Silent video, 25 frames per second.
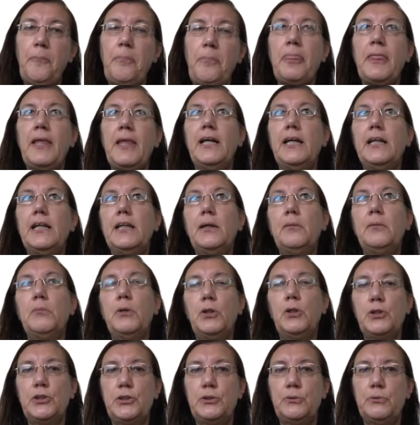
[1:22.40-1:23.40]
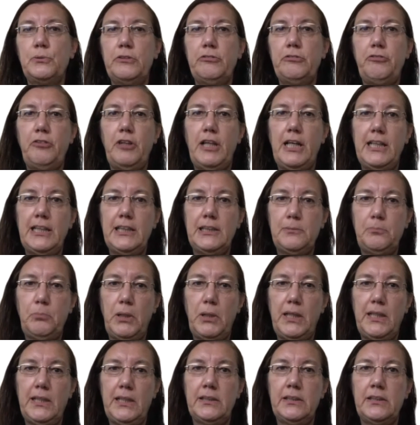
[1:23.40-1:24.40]
And I'm also a flight
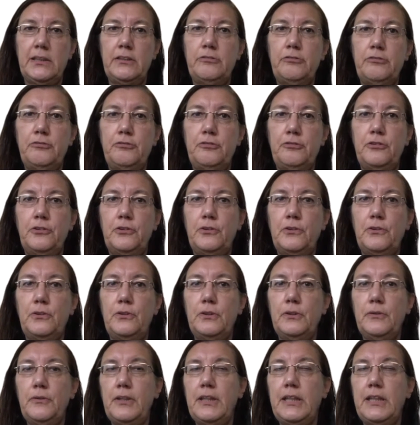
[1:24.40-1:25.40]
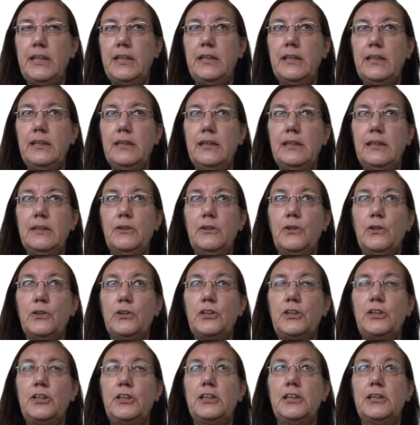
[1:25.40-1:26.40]
planner for the
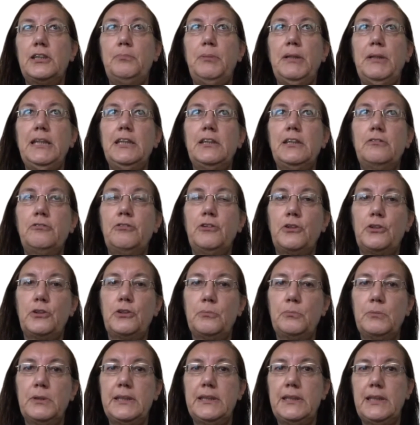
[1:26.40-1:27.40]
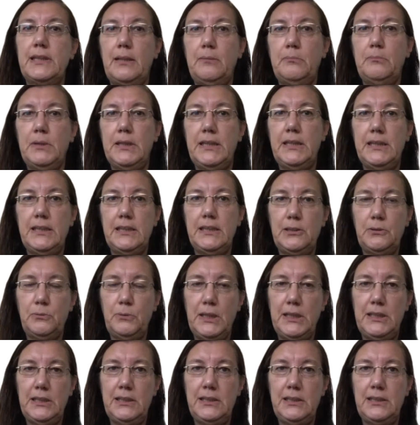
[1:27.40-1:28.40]
Austrian Space Forum's Amadee
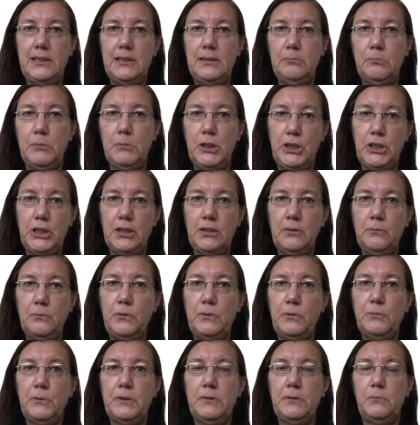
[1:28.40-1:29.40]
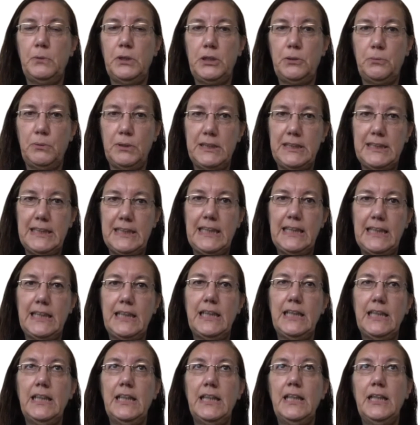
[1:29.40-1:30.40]
20 mission, which will take
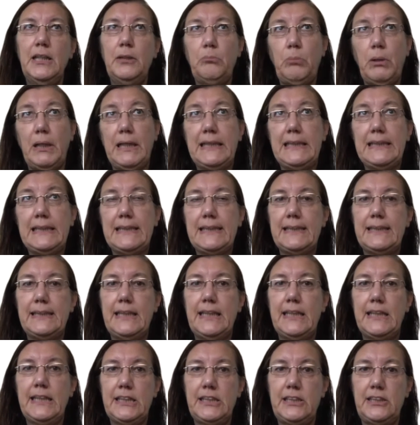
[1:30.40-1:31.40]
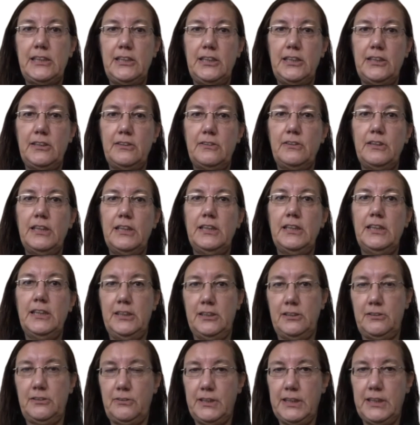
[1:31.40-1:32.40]
place next year in
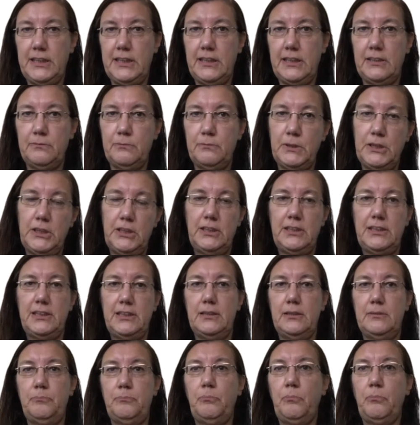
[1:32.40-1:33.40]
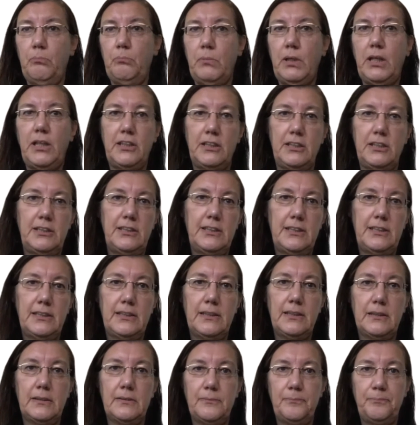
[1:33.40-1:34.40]
Israel, which is a Mars
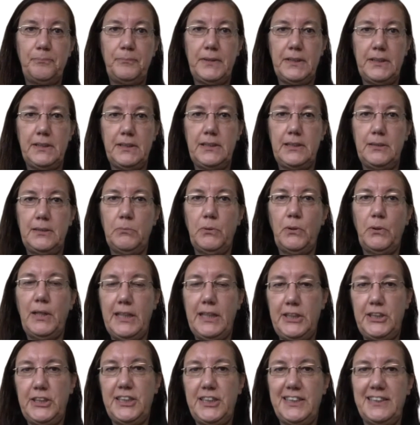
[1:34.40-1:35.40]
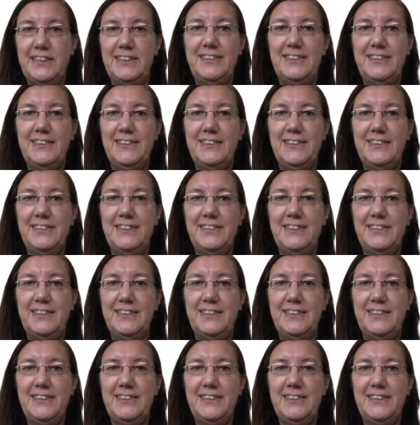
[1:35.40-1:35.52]
simulation.